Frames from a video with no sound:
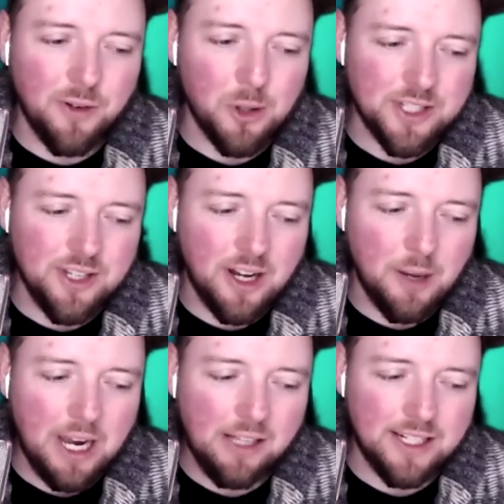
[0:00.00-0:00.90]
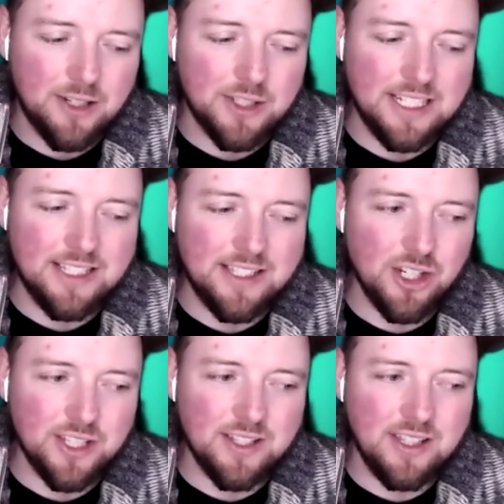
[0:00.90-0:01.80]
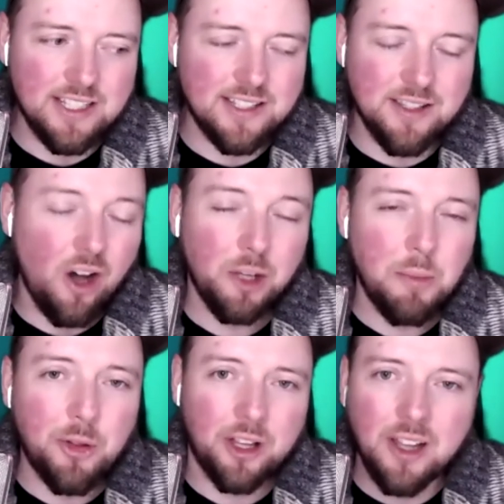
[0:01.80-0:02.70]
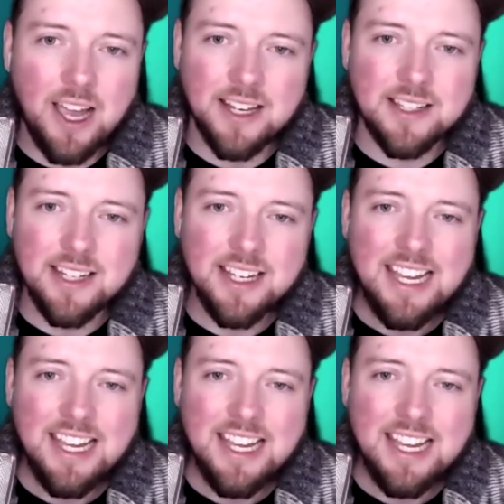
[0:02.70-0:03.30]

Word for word: focused on at Pilothouse is just it's all about the client.